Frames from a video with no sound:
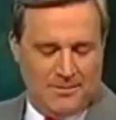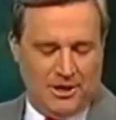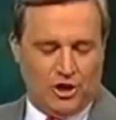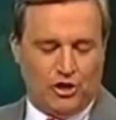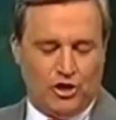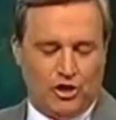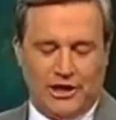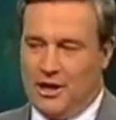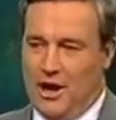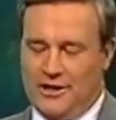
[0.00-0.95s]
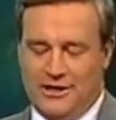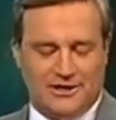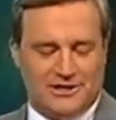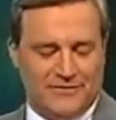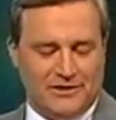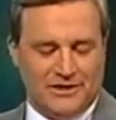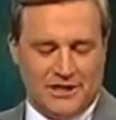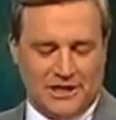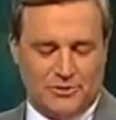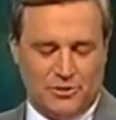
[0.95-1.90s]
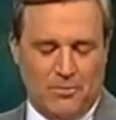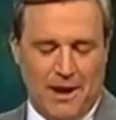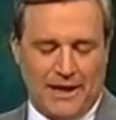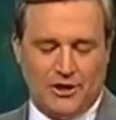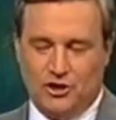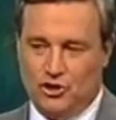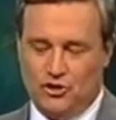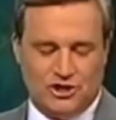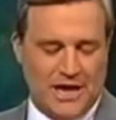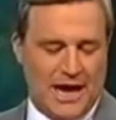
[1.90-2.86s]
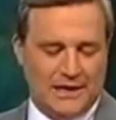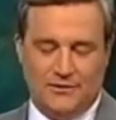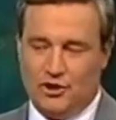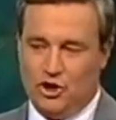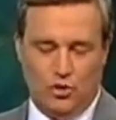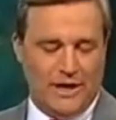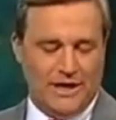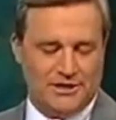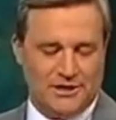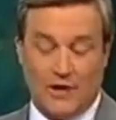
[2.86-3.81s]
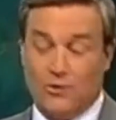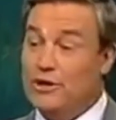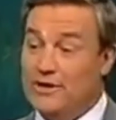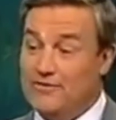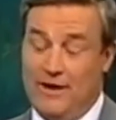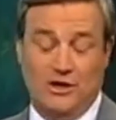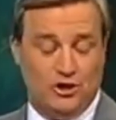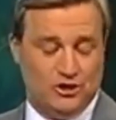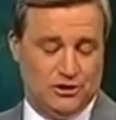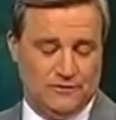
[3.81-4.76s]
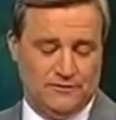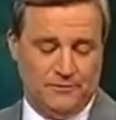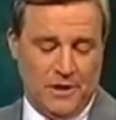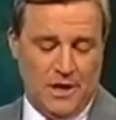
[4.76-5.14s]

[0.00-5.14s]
Billy, you're 30 in 1976 when you make a new start in the US and reinvent yourself.